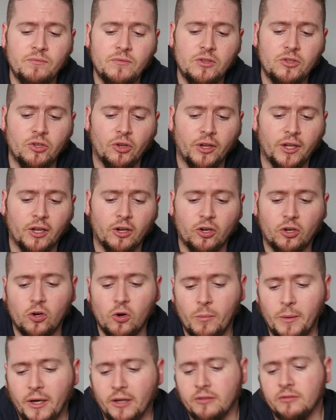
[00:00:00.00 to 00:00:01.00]
So they're going to
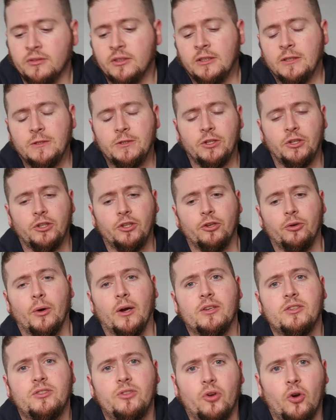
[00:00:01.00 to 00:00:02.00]
come in to the
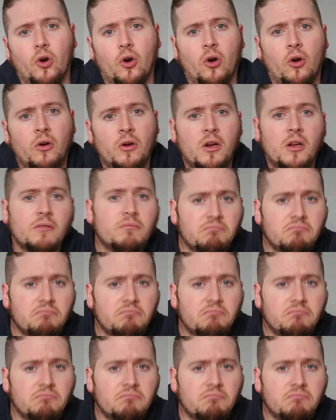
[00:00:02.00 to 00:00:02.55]
US tour.